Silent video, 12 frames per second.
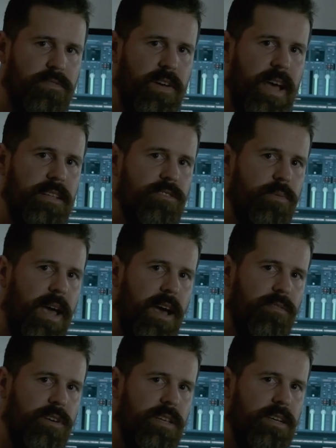fans we
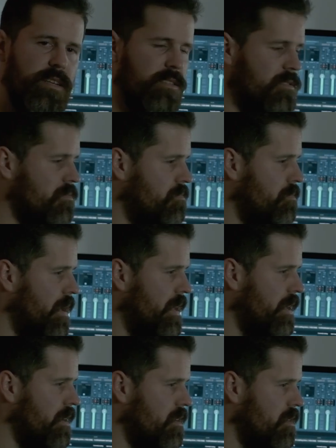have on here is
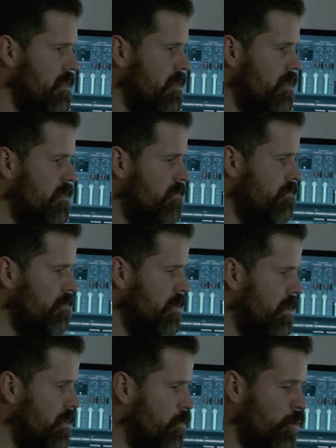making it
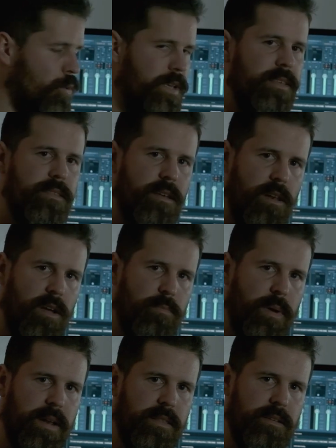breathe a lot
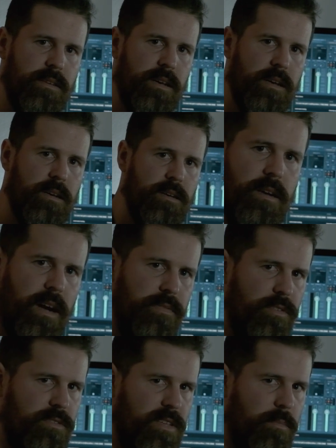better than I
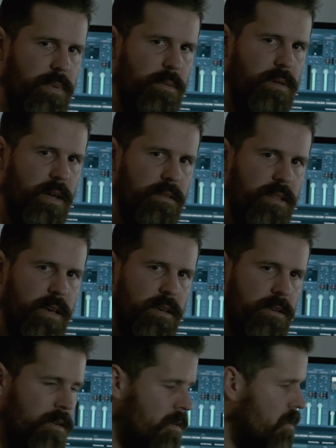feel some people out there.
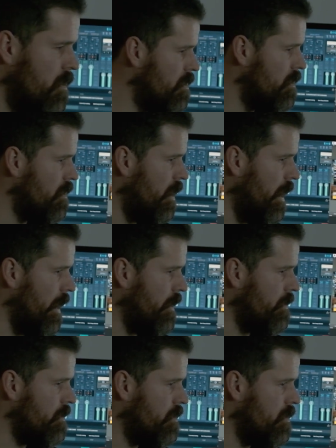
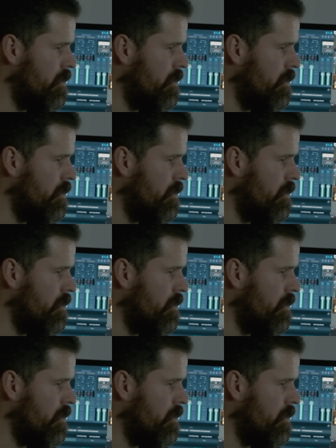And